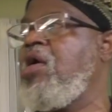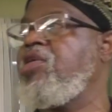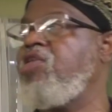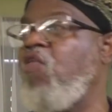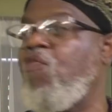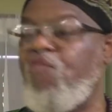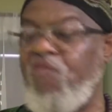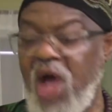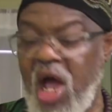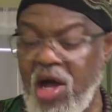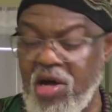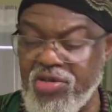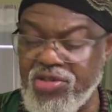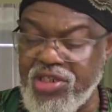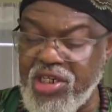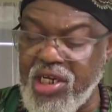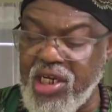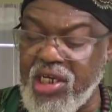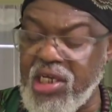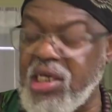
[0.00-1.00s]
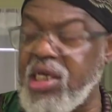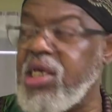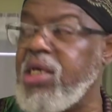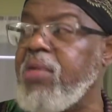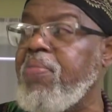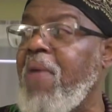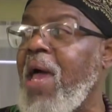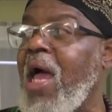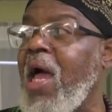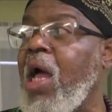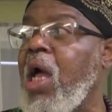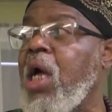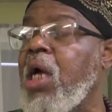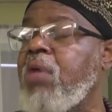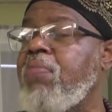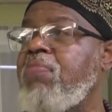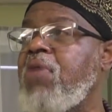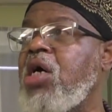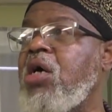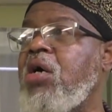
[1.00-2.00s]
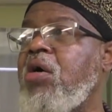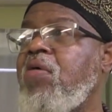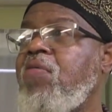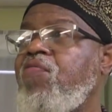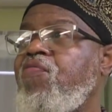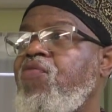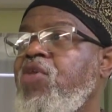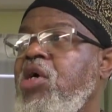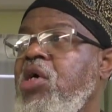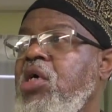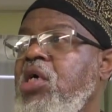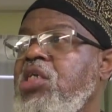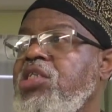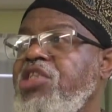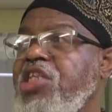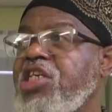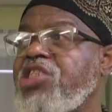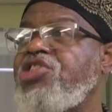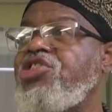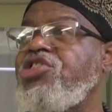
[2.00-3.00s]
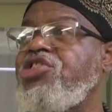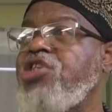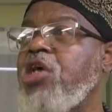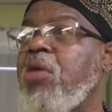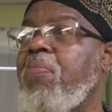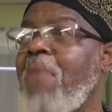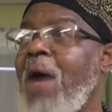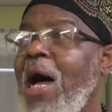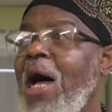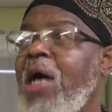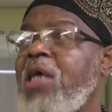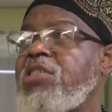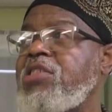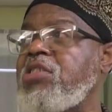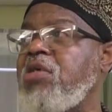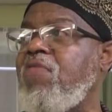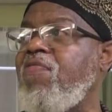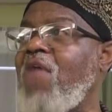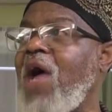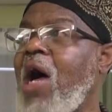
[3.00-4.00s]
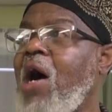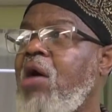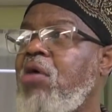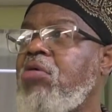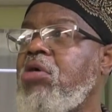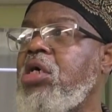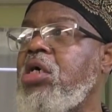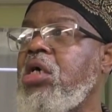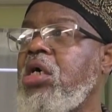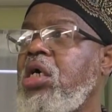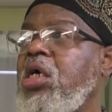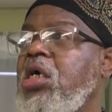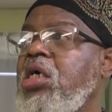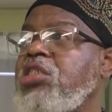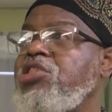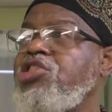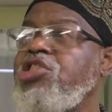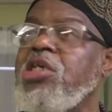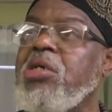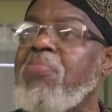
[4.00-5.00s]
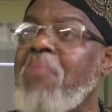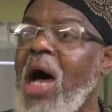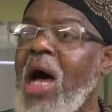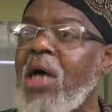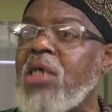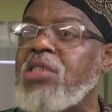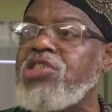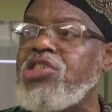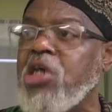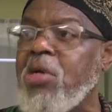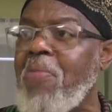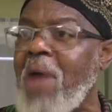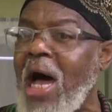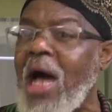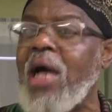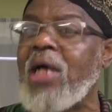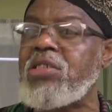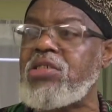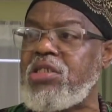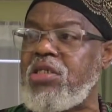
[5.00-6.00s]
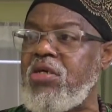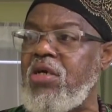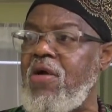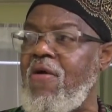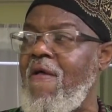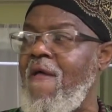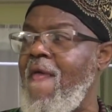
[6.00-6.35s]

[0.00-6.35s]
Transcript: the founding imam of this Jamaat, of our Jamaat,